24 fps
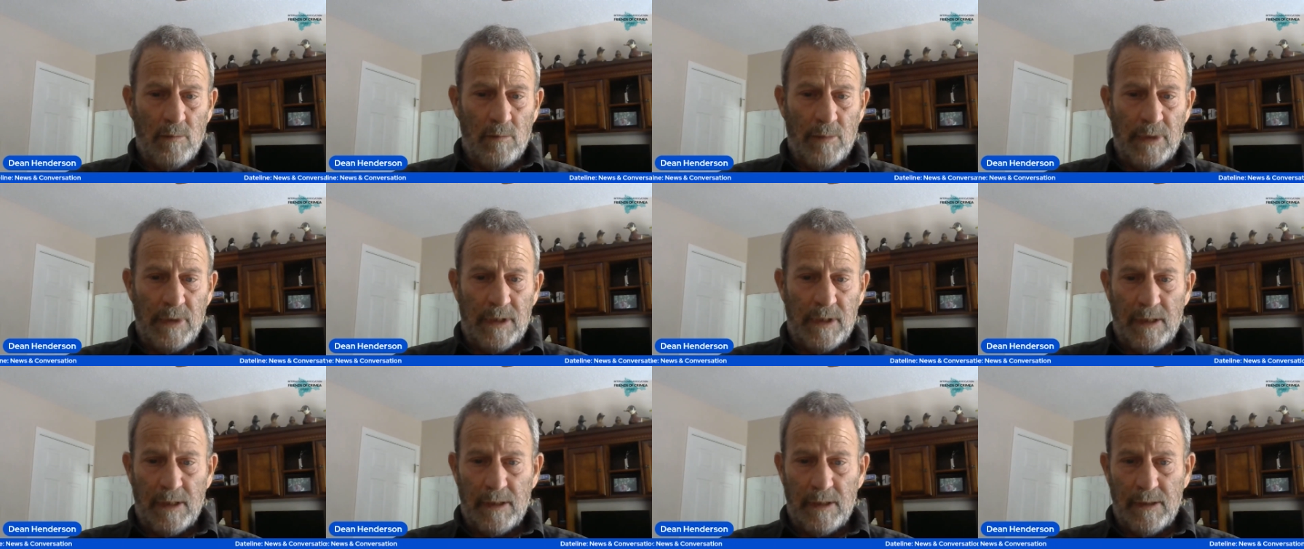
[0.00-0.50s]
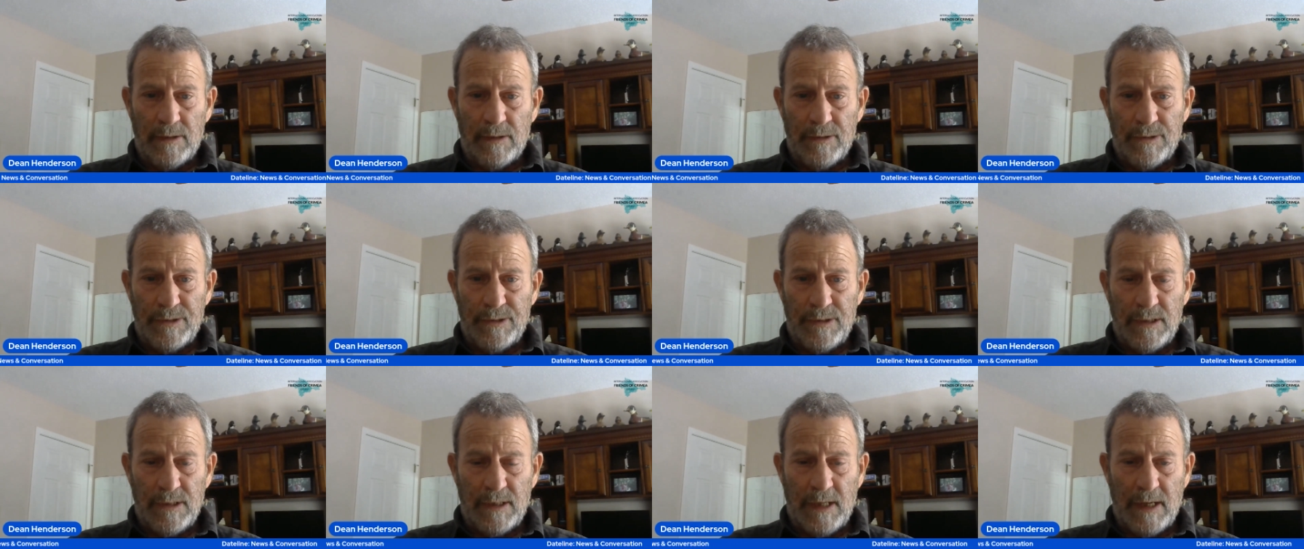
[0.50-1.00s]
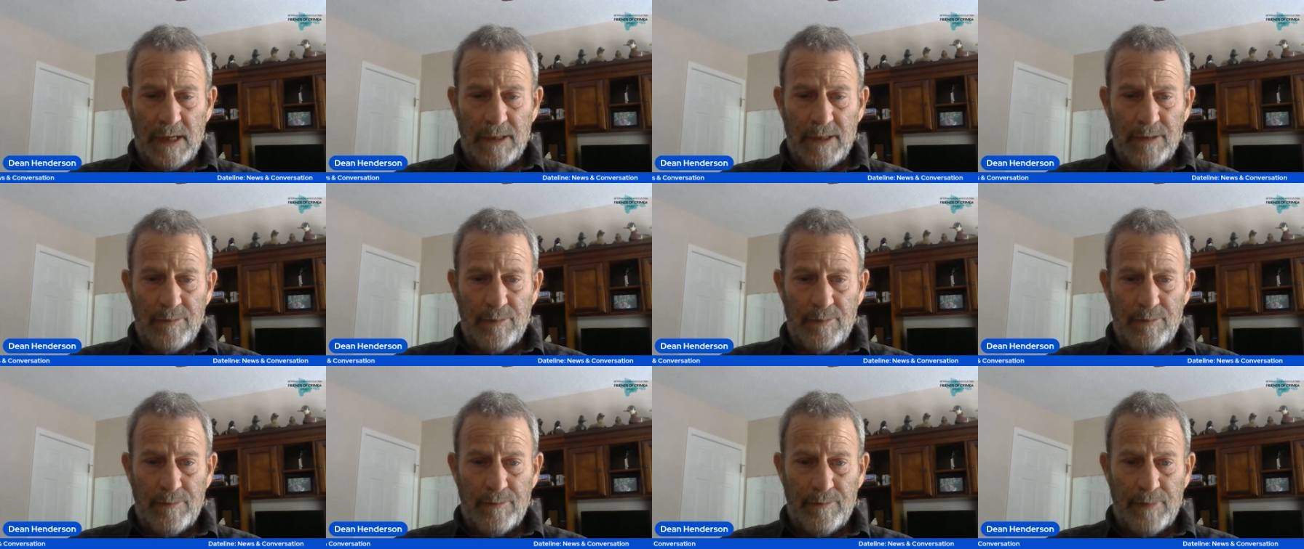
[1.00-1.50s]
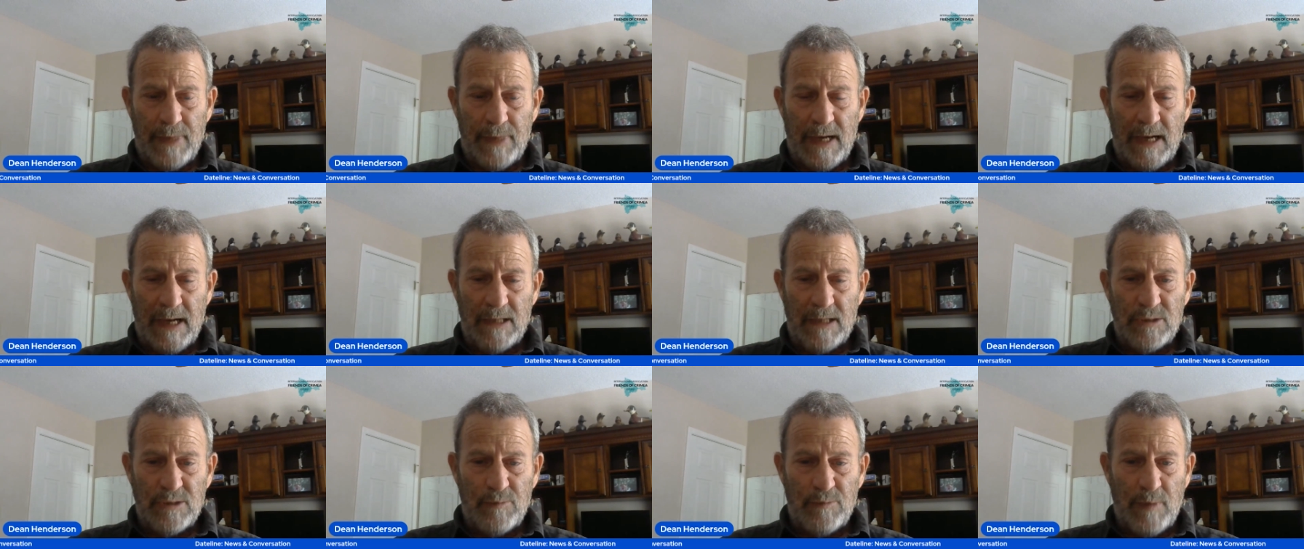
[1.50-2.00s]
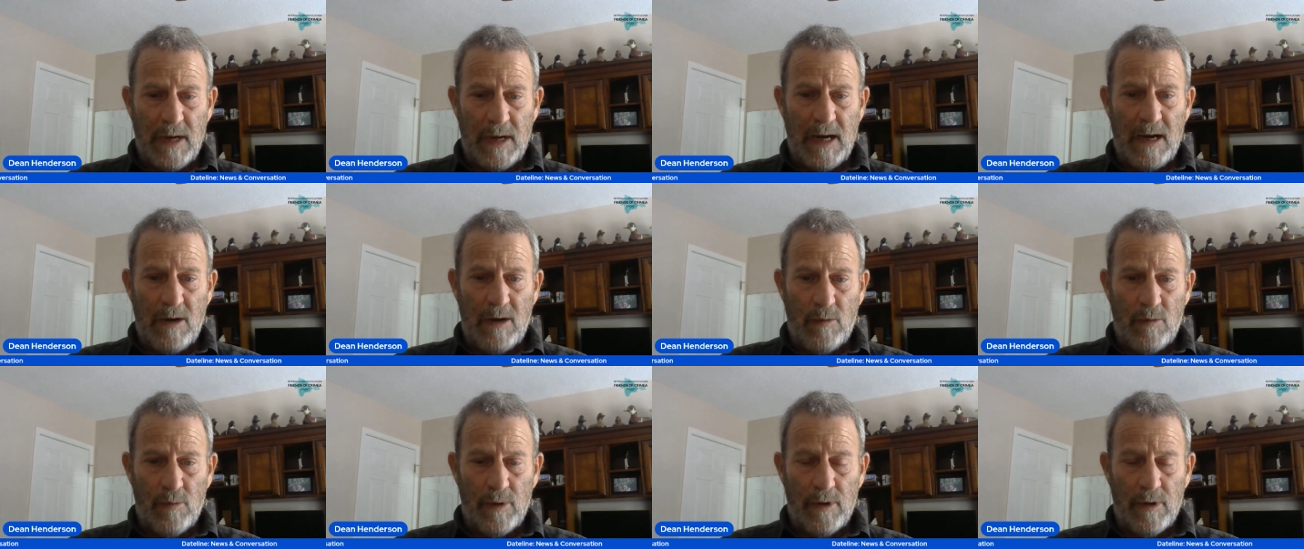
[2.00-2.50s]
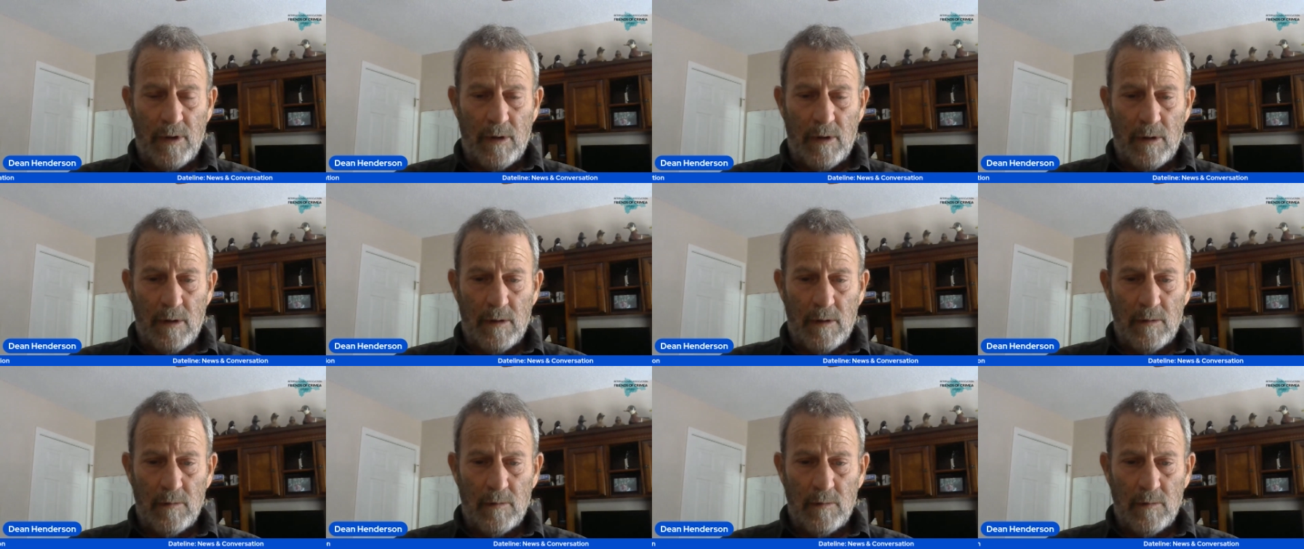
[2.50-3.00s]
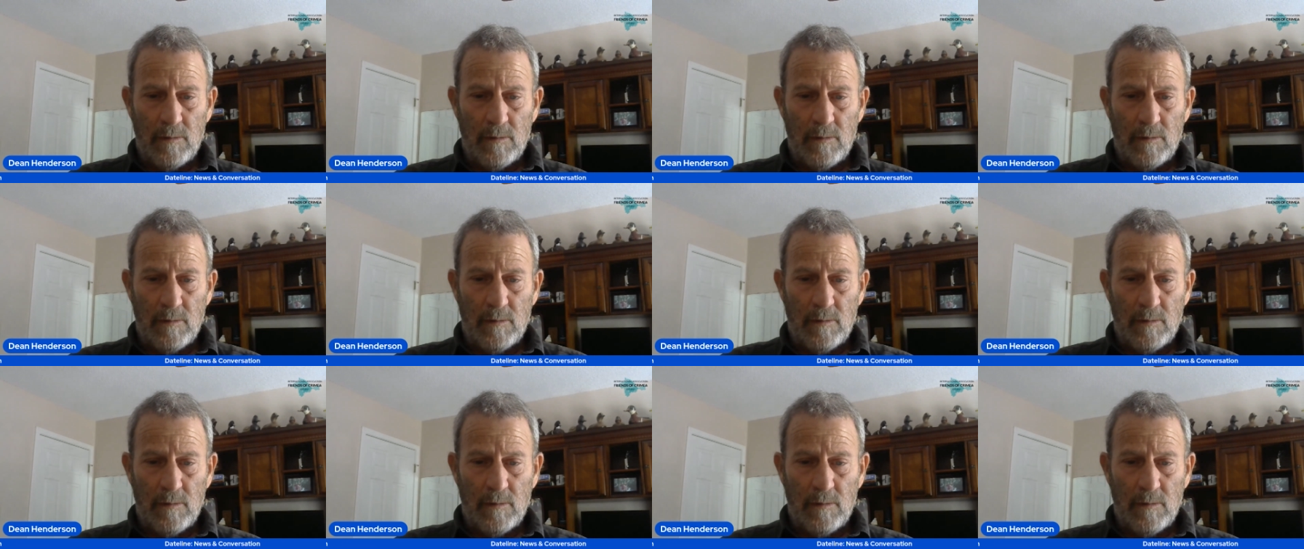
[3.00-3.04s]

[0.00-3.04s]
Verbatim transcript: because she got in a bad spot where